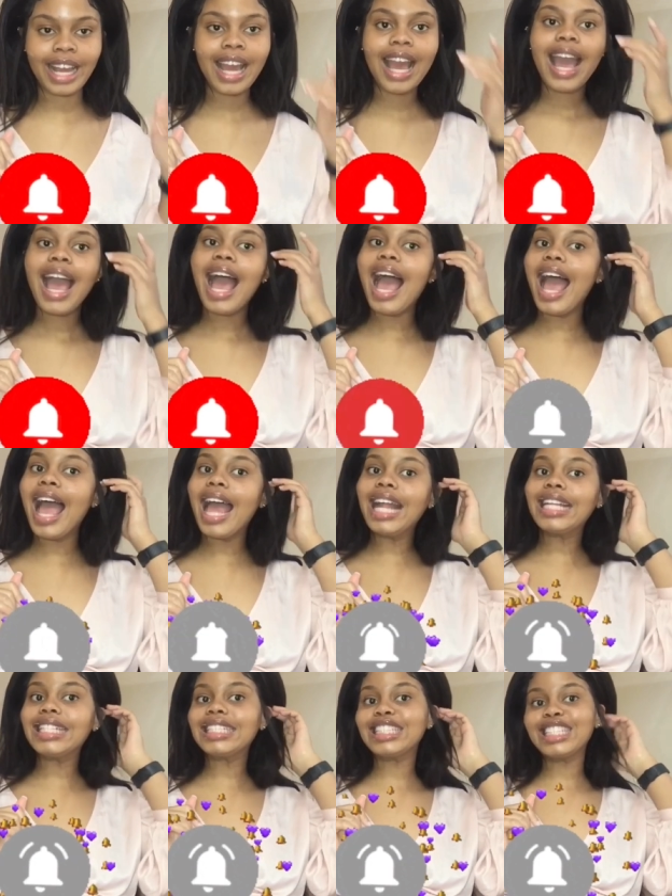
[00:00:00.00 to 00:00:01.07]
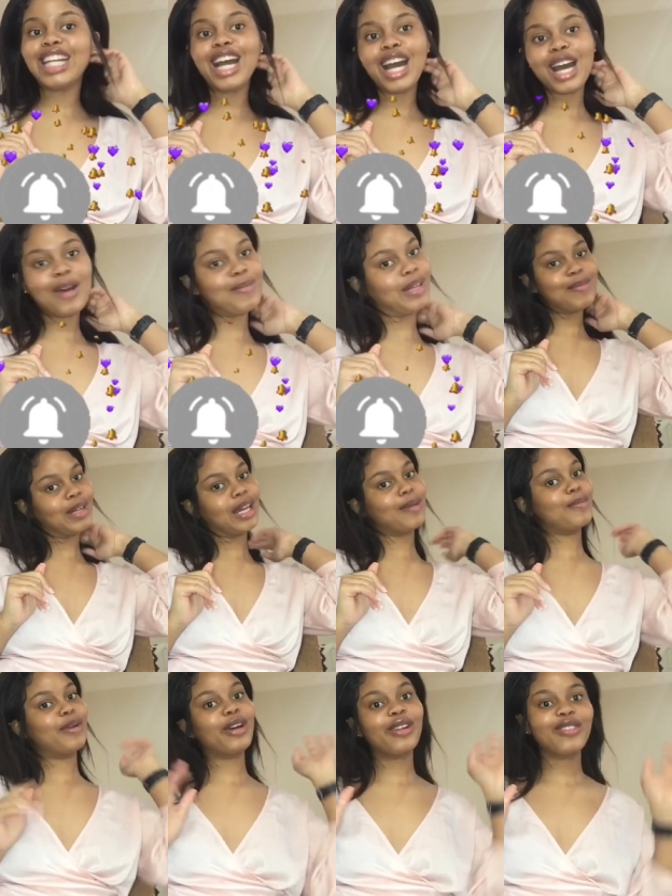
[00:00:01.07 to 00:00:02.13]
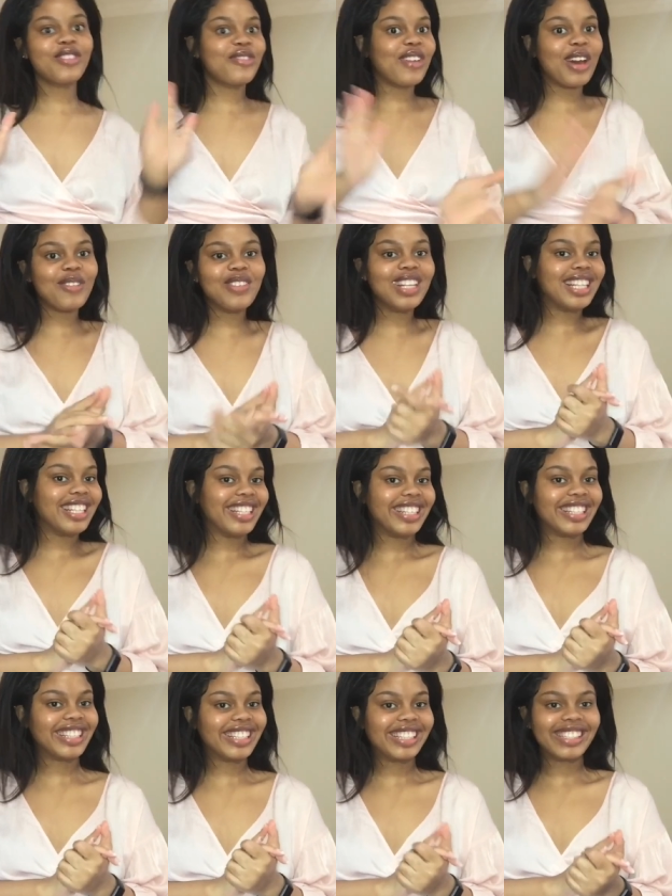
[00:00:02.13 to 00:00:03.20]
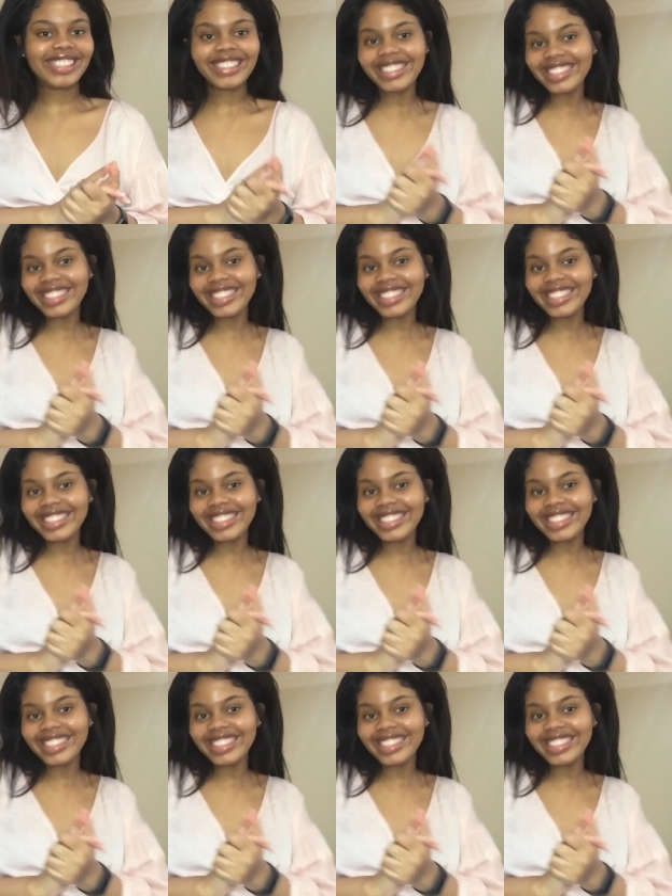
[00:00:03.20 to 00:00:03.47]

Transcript: and yeah, become become part of the family.